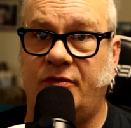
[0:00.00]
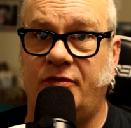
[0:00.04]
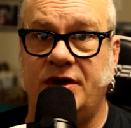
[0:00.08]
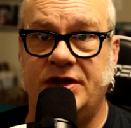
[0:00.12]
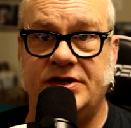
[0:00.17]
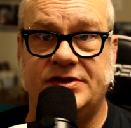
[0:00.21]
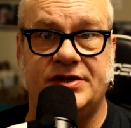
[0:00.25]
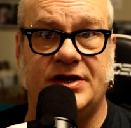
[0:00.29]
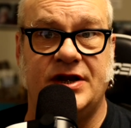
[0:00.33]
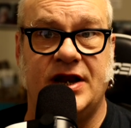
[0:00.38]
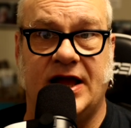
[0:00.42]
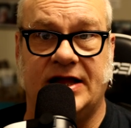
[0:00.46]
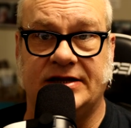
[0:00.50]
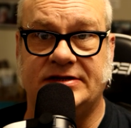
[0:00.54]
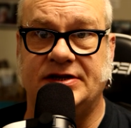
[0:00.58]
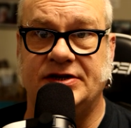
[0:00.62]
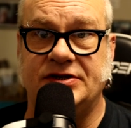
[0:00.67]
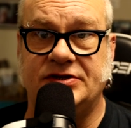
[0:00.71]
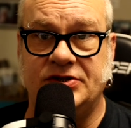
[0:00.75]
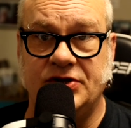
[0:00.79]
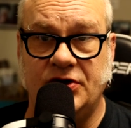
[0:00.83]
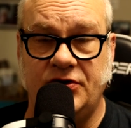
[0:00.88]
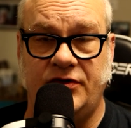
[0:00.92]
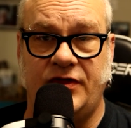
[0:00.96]
no reason not to
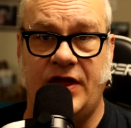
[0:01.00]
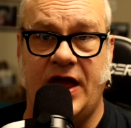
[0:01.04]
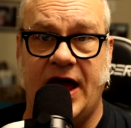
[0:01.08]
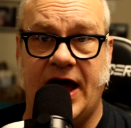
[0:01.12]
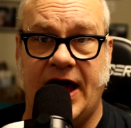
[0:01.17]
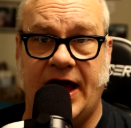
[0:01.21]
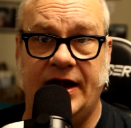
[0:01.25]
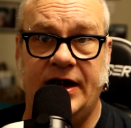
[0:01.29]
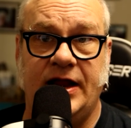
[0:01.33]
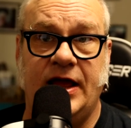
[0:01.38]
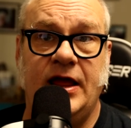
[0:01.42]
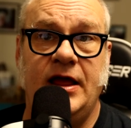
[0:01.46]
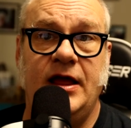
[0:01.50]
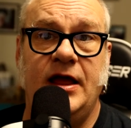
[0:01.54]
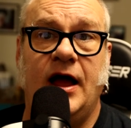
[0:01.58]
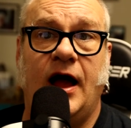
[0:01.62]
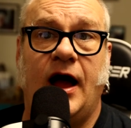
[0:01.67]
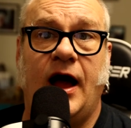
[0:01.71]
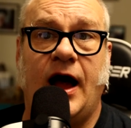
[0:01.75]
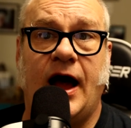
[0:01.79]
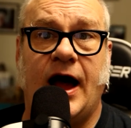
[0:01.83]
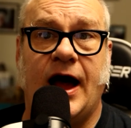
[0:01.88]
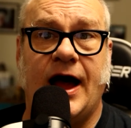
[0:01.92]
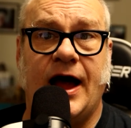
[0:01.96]
do that.
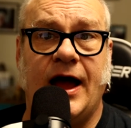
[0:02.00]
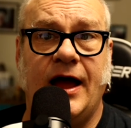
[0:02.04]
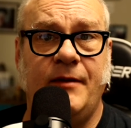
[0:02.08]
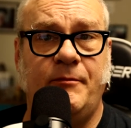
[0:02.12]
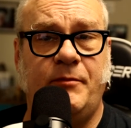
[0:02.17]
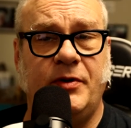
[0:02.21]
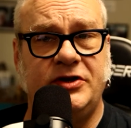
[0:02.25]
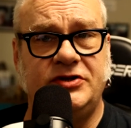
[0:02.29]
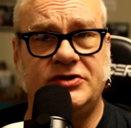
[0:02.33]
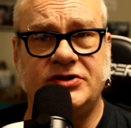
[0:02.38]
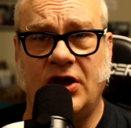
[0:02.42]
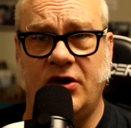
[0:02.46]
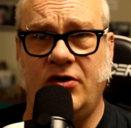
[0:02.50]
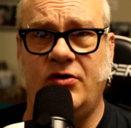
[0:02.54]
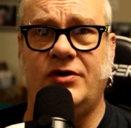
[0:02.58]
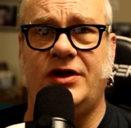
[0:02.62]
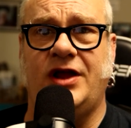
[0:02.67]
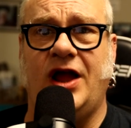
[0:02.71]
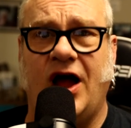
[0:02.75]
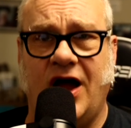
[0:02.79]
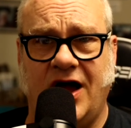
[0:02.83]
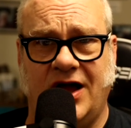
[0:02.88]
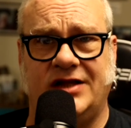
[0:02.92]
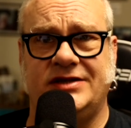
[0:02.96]
Uh, but don't
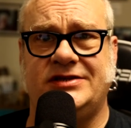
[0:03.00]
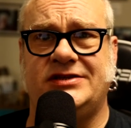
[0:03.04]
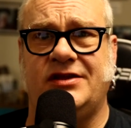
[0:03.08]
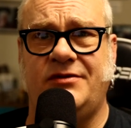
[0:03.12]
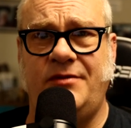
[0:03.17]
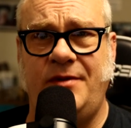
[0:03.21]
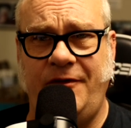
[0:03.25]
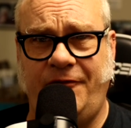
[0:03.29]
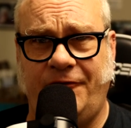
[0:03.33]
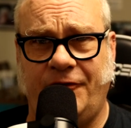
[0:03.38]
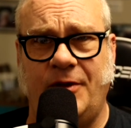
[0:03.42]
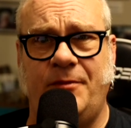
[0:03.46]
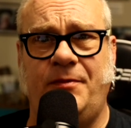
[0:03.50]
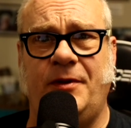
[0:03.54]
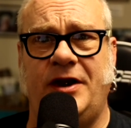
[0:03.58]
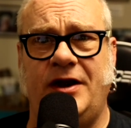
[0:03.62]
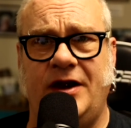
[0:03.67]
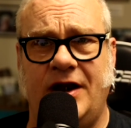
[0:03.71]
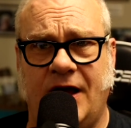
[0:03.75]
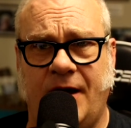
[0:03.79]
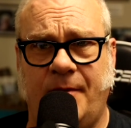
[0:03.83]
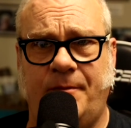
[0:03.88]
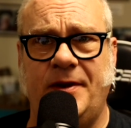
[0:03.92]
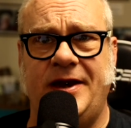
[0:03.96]
constantly be flipping
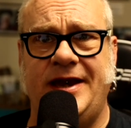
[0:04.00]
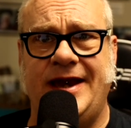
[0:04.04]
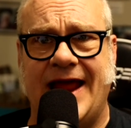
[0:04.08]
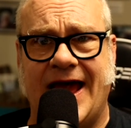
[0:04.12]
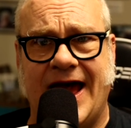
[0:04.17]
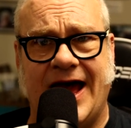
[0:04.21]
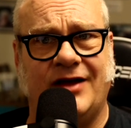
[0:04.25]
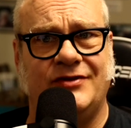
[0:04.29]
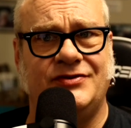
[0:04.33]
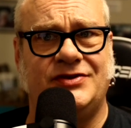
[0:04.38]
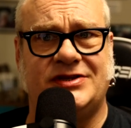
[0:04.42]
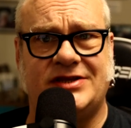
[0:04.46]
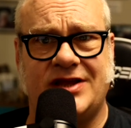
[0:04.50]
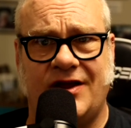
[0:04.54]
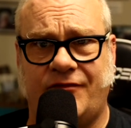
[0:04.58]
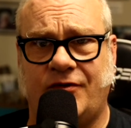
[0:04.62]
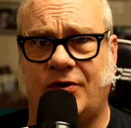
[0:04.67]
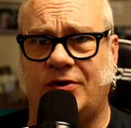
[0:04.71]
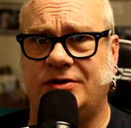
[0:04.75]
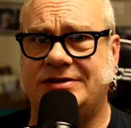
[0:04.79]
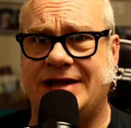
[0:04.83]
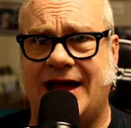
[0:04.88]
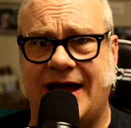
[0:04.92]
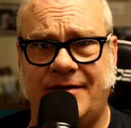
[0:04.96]
it up and down
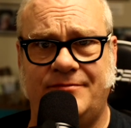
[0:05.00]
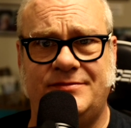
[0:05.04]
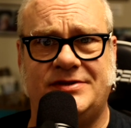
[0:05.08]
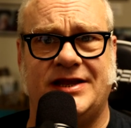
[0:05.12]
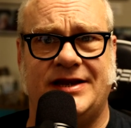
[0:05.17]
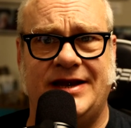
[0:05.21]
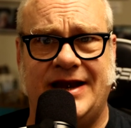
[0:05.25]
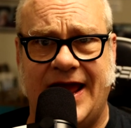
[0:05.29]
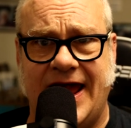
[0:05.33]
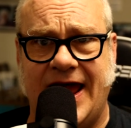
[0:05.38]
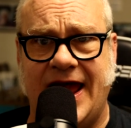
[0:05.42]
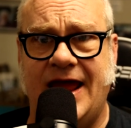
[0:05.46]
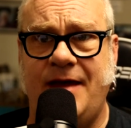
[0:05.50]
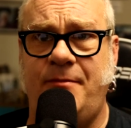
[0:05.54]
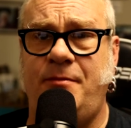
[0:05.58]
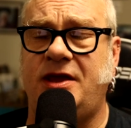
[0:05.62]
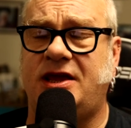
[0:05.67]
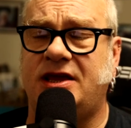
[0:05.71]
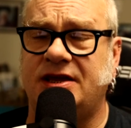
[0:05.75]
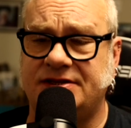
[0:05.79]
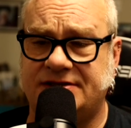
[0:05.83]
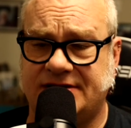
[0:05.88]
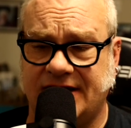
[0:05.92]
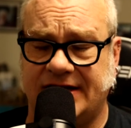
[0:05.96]
several times a day,
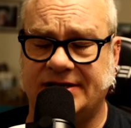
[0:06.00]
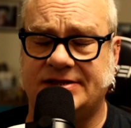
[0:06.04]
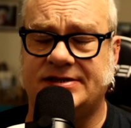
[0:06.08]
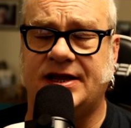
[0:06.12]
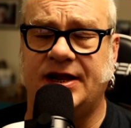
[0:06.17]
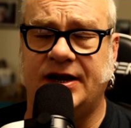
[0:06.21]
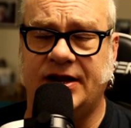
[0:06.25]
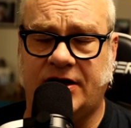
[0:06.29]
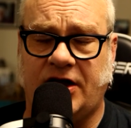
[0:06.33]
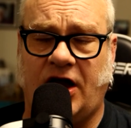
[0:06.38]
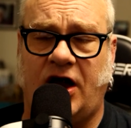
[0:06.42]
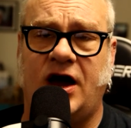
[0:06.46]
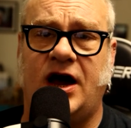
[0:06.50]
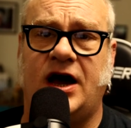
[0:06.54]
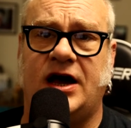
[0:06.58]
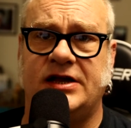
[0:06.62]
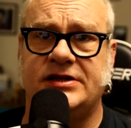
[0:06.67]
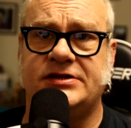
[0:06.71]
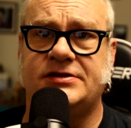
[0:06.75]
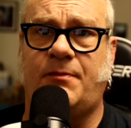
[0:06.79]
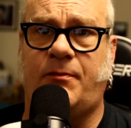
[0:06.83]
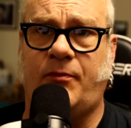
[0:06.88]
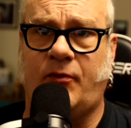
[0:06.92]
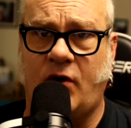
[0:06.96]
because that's going to
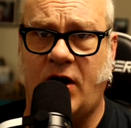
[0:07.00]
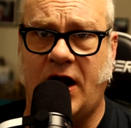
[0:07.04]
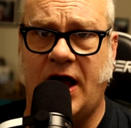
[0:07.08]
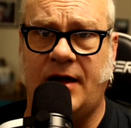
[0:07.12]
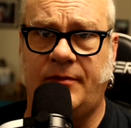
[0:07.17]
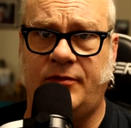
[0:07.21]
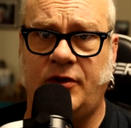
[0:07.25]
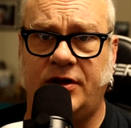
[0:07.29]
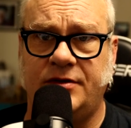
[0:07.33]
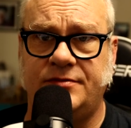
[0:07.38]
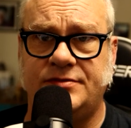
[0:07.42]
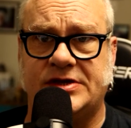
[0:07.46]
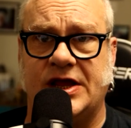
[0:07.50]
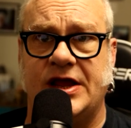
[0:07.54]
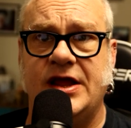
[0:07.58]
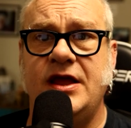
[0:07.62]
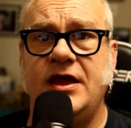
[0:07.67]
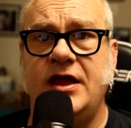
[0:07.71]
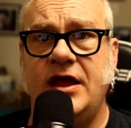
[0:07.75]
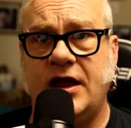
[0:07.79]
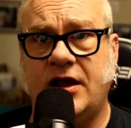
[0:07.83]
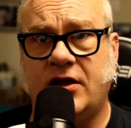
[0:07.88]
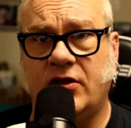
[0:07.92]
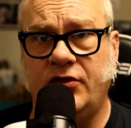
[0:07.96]
cause problems,
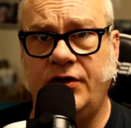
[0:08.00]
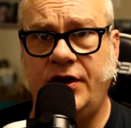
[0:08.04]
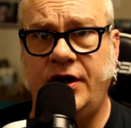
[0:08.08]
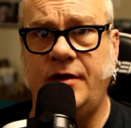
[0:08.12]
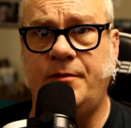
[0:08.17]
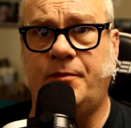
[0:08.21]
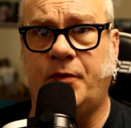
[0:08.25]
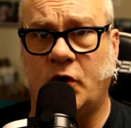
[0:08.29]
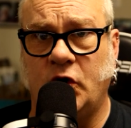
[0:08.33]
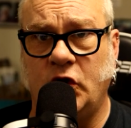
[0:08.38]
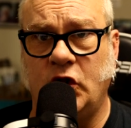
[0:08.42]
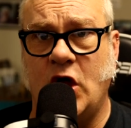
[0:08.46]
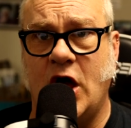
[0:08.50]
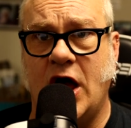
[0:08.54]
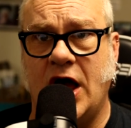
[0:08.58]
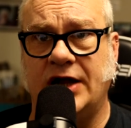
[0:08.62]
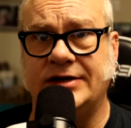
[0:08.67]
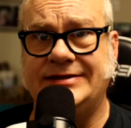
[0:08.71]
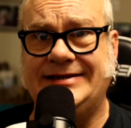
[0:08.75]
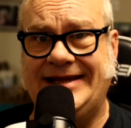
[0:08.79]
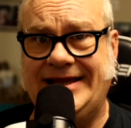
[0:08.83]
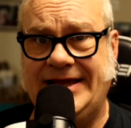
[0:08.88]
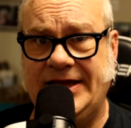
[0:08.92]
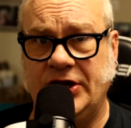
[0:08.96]
including
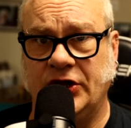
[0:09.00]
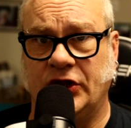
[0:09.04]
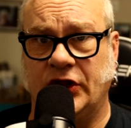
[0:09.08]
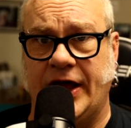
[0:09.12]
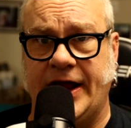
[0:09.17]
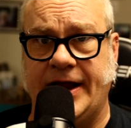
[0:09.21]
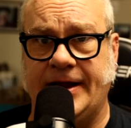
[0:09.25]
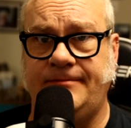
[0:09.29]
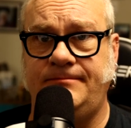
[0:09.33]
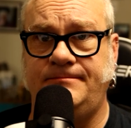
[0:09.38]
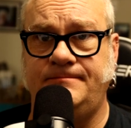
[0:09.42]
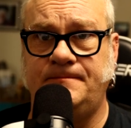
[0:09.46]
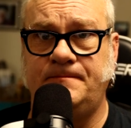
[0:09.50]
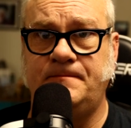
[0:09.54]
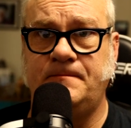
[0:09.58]
prolonged healing.